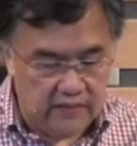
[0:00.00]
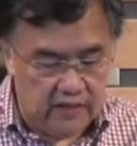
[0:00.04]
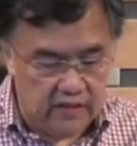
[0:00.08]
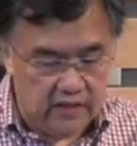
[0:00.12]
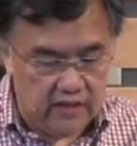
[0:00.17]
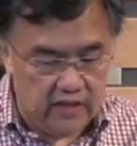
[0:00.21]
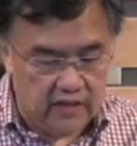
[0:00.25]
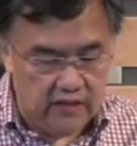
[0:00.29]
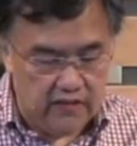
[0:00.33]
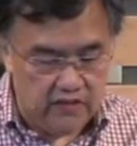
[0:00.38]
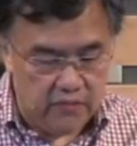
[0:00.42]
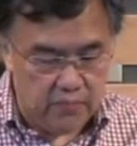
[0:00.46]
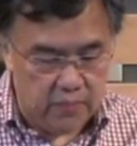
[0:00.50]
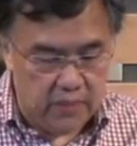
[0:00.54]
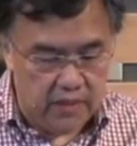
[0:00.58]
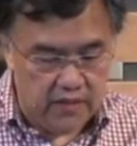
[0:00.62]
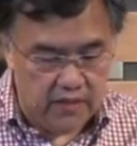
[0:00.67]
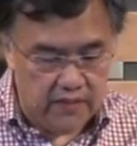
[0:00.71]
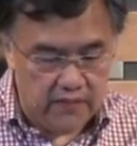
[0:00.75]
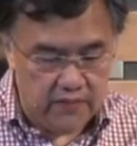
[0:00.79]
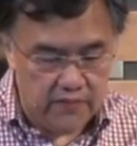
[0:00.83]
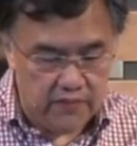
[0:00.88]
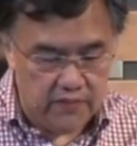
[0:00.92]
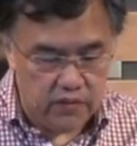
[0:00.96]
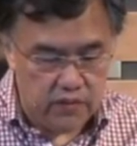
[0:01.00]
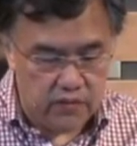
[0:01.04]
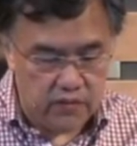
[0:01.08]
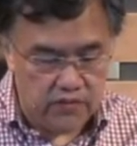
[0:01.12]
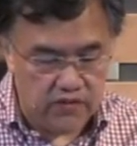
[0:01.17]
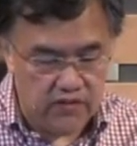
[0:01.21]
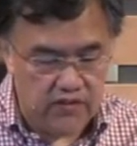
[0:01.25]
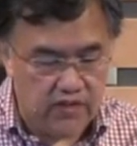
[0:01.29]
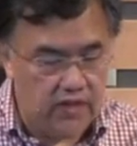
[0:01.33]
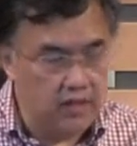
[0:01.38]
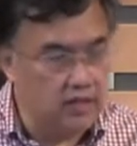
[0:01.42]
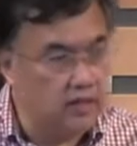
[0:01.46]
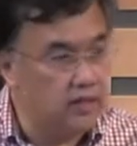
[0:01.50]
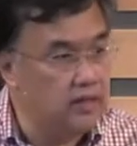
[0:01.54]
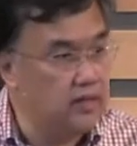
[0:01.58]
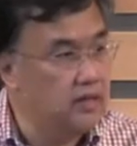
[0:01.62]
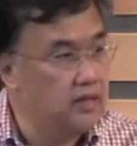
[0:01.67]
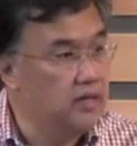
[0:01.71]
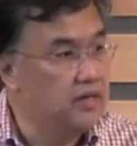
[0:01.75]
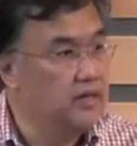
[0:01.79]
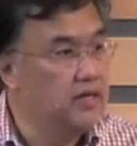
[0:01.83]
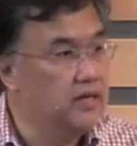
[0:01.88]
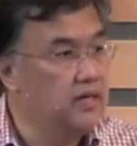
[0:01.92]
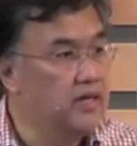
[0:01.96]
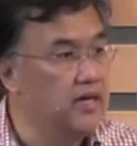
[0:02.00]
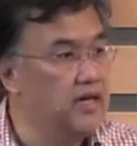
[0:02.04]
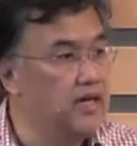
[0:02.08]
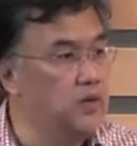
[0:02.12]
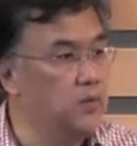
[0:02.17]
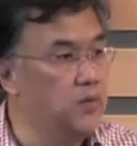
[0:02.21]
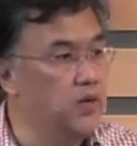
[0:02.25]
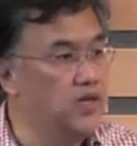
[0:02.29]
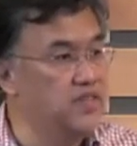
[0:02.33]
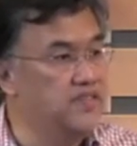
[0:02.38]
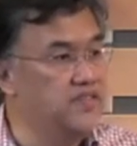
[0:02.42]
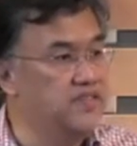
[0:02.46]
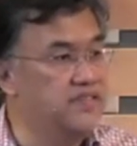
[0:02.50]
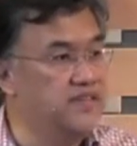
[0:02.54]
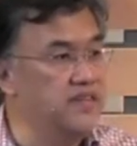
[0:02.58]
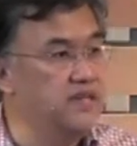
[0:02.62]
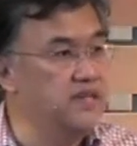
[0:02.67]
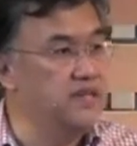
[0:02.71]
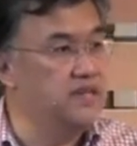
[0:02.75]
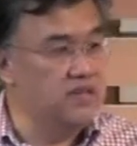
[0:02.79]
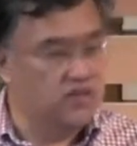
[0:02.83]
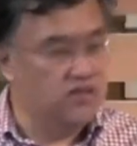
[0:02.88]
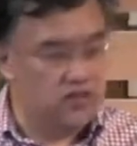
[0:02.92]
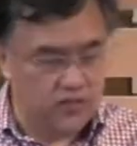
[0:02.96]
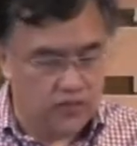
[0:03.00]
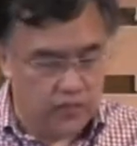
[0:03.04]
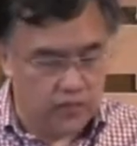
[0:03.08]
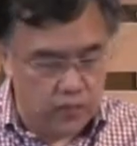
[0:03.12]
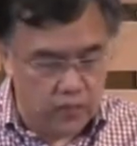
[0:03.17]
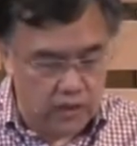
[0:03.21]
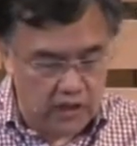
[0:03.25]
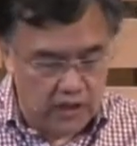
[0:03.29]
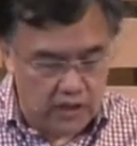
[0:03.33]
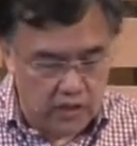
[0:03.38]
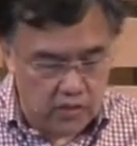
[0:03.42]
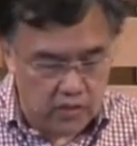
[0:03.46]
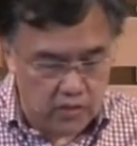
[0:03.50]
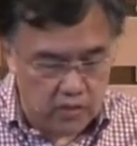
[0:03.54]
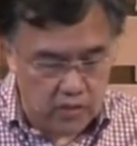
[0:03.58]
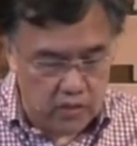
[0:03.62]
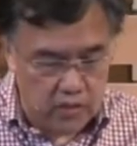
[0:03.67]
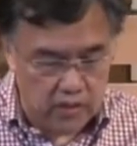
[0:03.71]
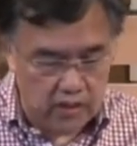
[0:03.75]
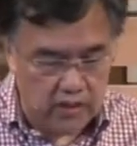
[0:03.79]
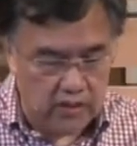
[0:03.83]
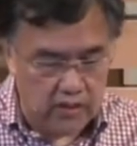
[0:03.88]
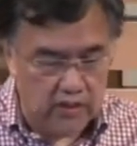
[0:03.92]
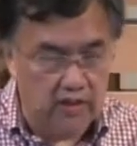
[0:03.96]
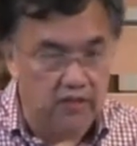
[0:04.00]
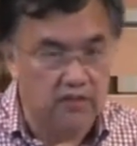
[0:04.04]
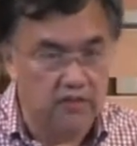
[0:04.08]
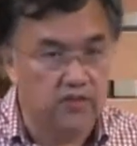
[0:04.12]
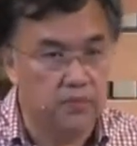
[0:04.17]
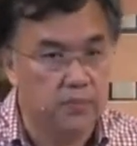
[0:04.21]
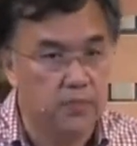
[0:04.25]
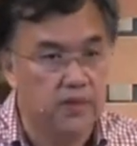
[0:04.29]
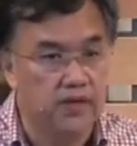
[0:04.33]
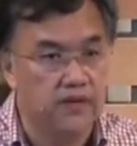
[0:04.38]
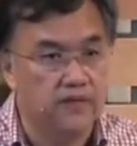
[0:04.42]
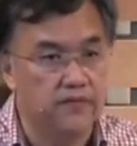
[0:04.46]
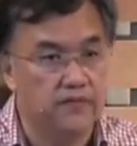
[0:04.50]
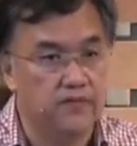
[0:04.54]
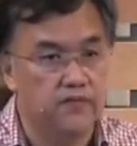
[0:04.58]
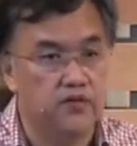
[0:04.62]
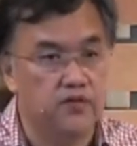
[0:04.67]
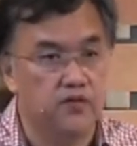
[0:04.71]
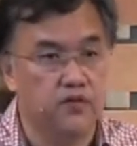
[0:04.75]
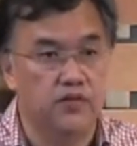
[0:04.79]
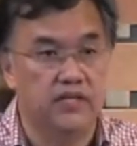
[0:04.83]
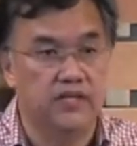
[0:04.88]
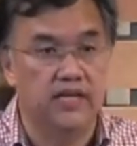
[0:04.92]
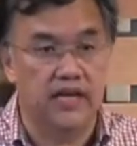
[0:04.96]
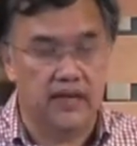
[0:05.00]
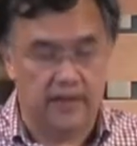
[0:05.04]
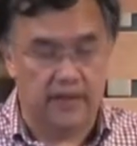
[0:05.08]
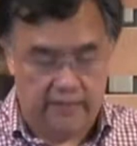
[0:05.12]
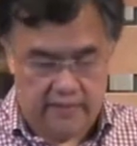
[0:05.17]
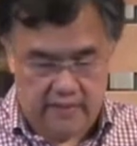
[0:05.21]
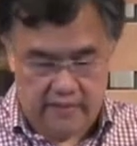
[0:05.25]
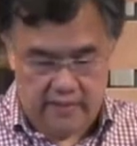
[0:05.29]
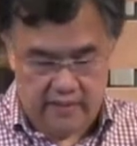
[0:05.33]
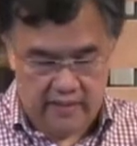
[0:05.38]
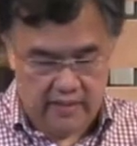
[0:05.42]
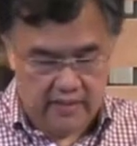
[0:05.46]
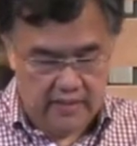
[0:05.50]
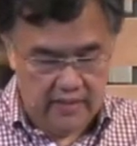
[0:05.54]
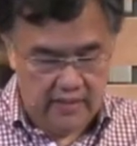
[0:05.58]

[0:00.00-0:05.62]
it gives birth to sin. And when sin is fully grown, it gives birth to death."